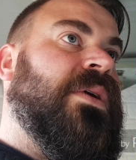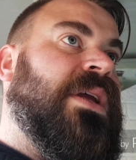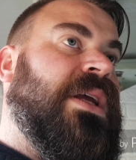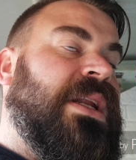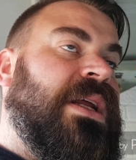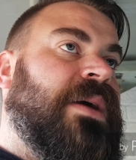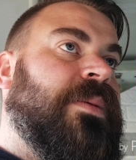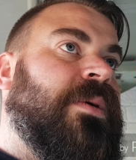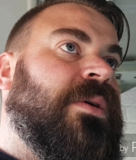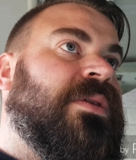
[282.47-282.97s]

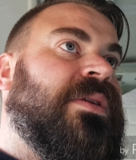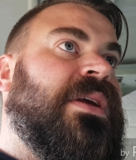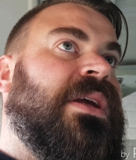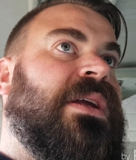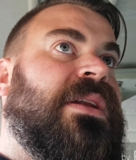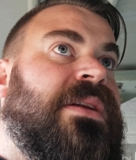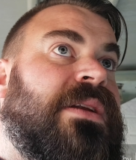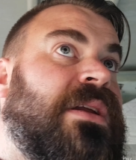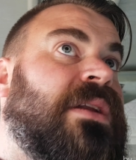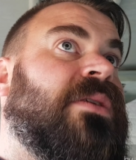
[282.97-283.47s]
Get it
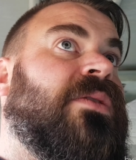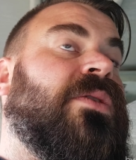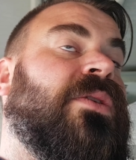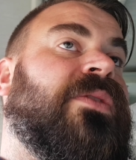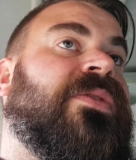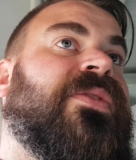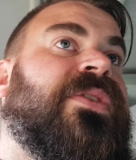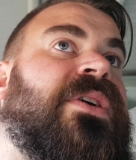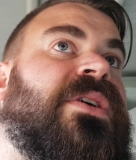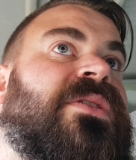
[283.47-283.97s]
MOT'd, and then I've got
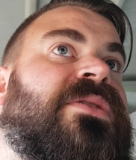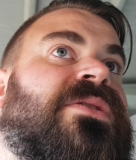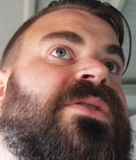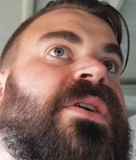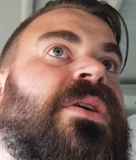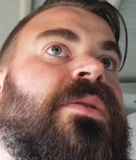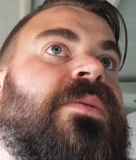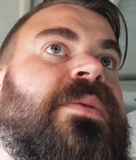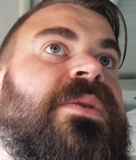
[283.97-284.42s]
the first show,